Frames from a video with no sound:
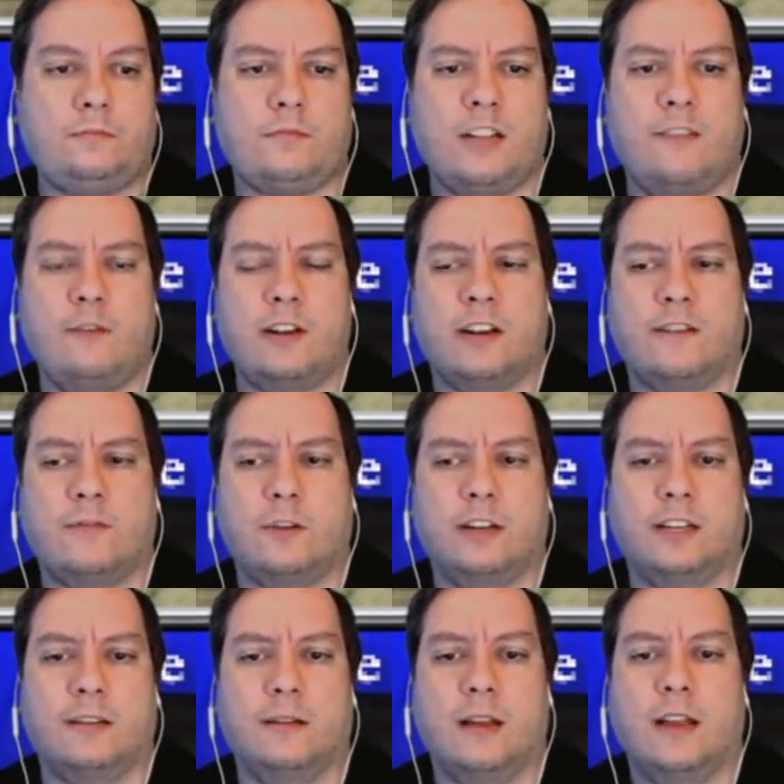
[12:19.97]
If we can
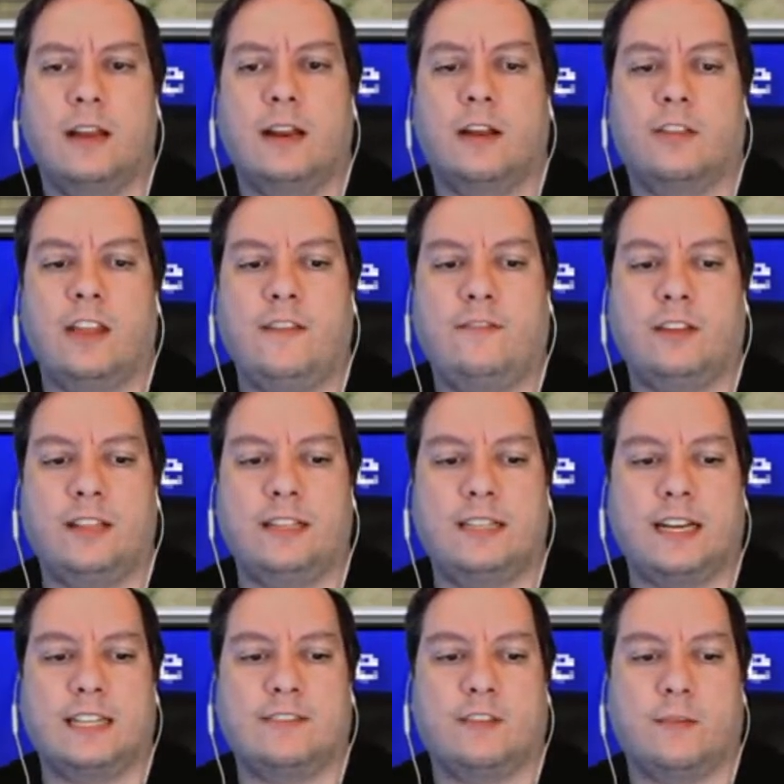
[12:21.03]
avoid it. Now thankfully
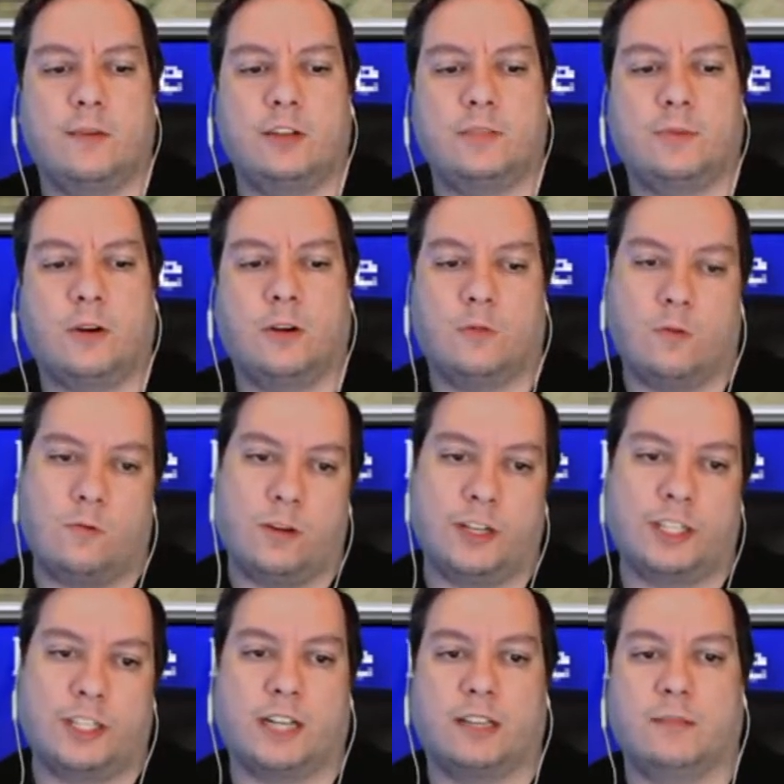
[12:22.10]
these guys for the most part will
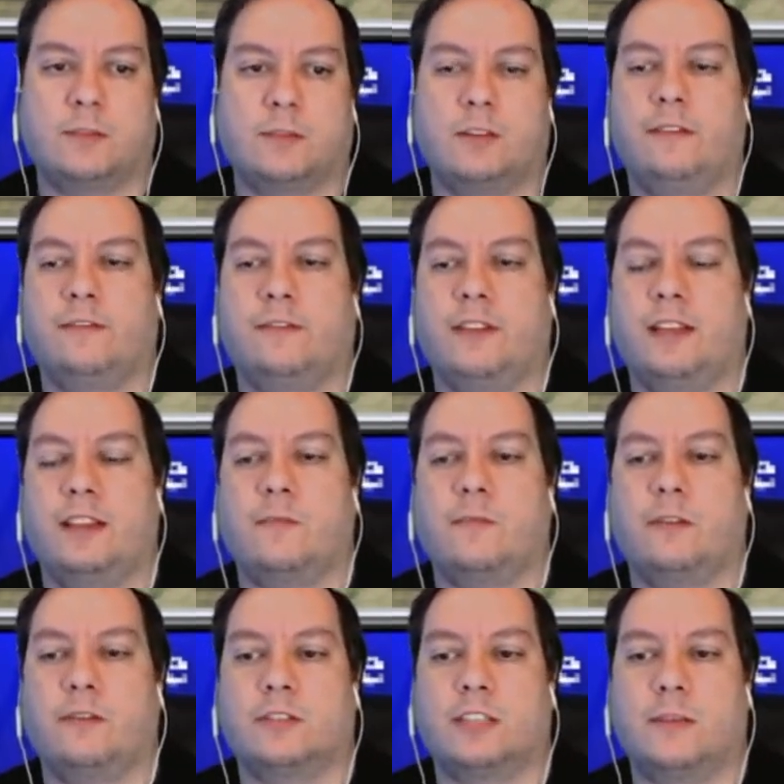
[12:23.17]
one-shot them, so even if they hit them
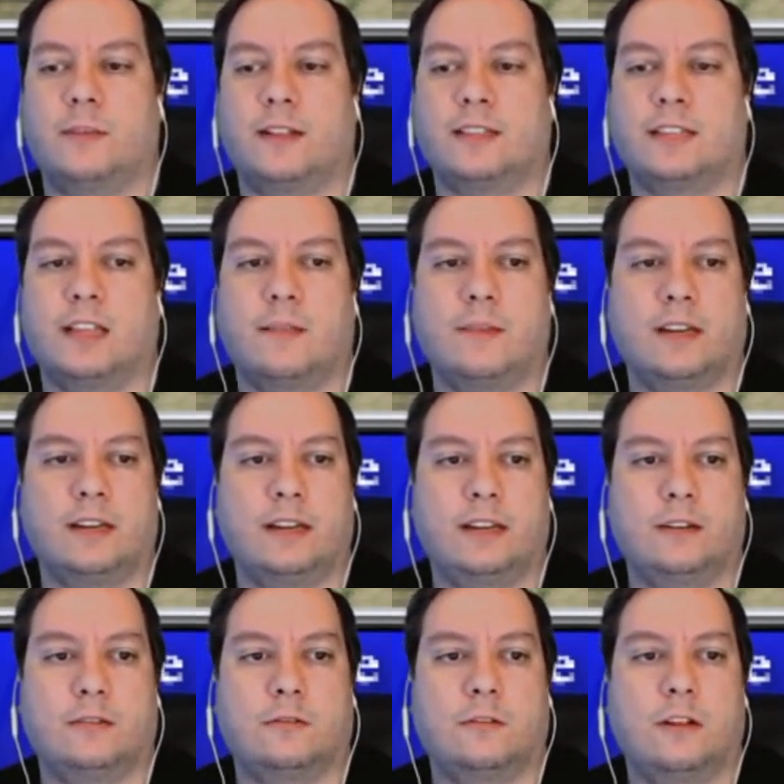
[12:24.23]
while they're sleeping it's not that big a
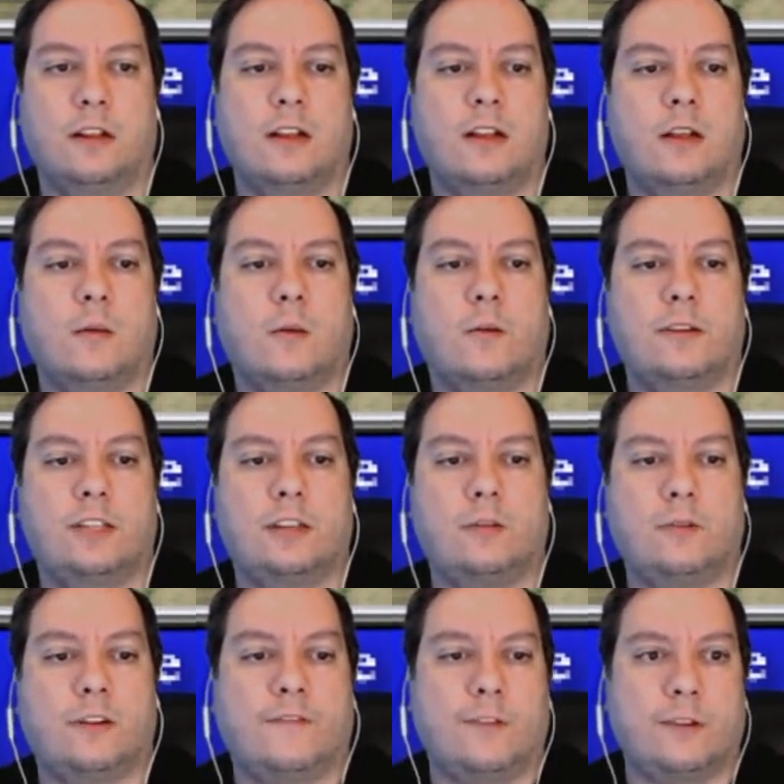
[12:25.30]
deal. But we still
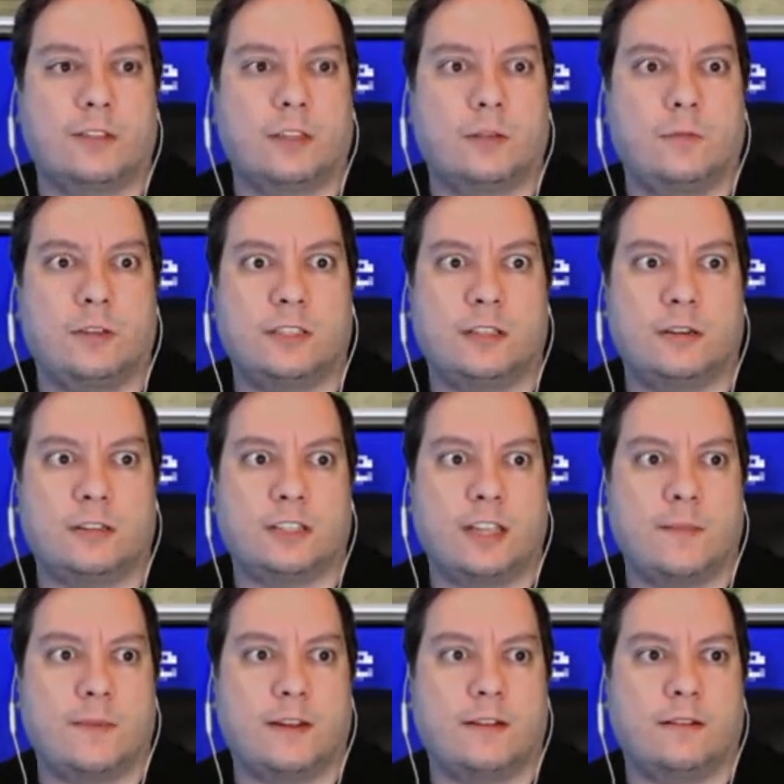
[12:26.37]
want to focus on the ones that are
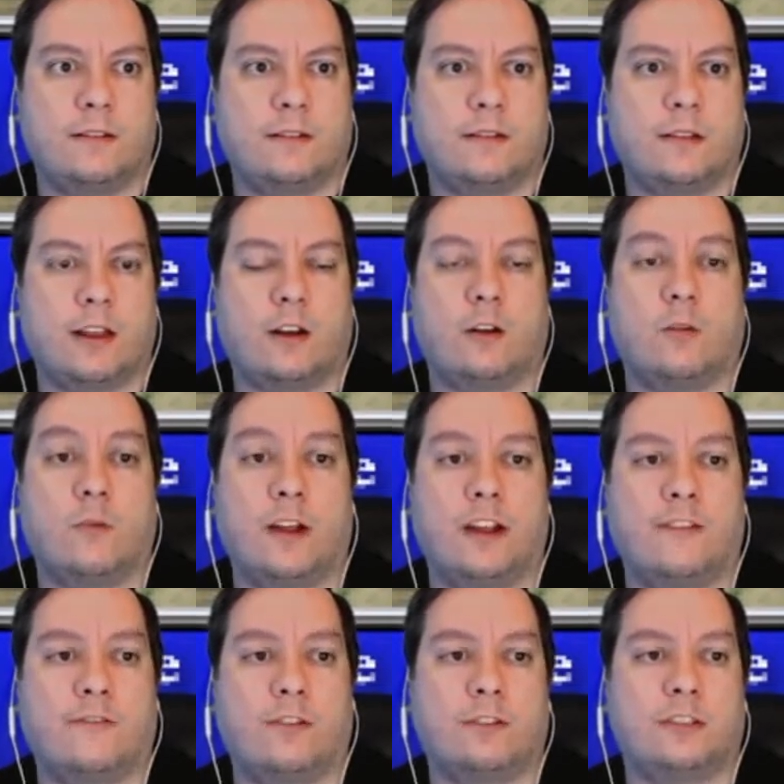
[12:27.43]
sleeping, that are
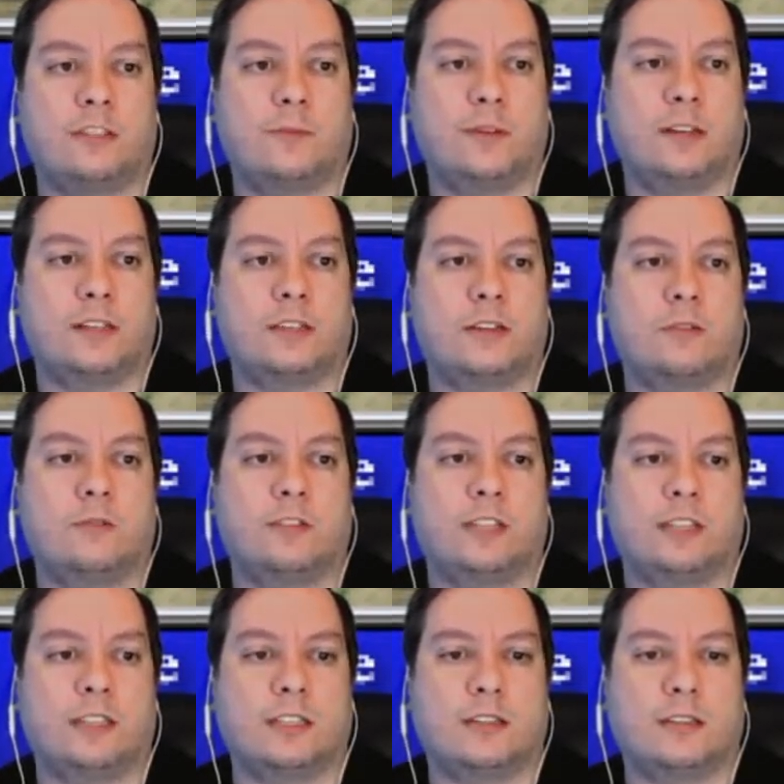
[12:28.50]
awake first, because they're the ones
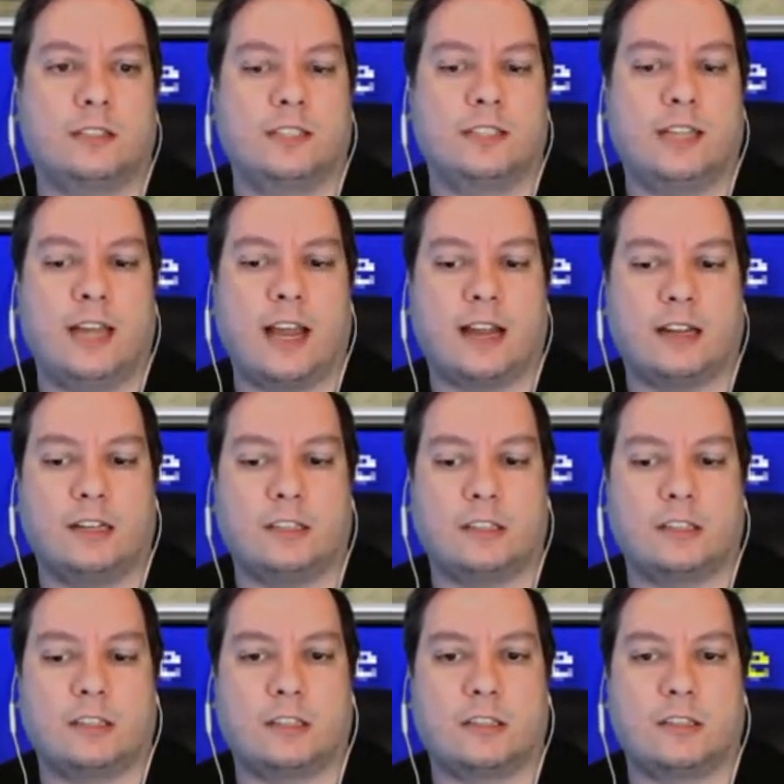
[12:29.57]
that can still attack
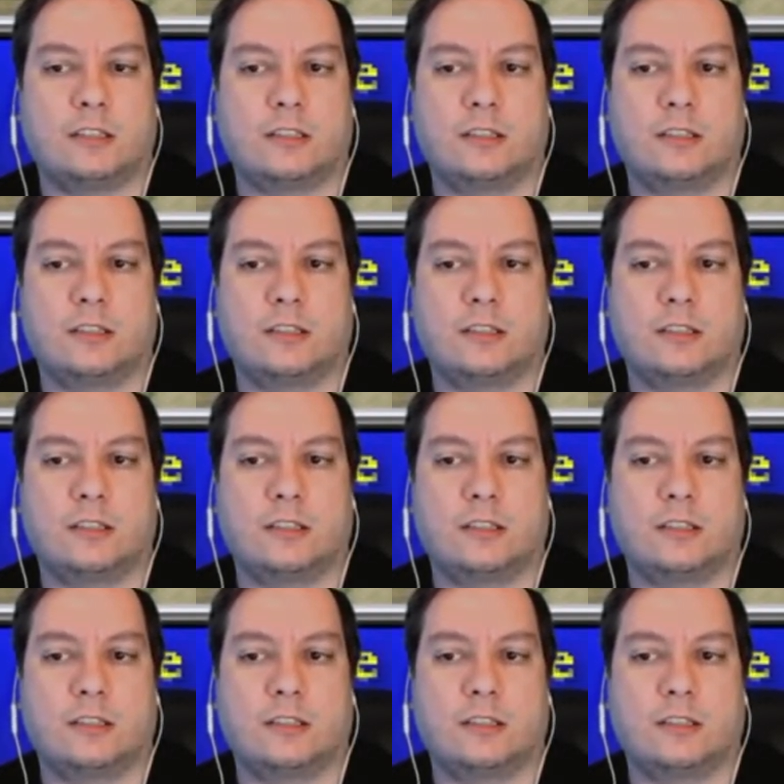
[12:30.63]
us.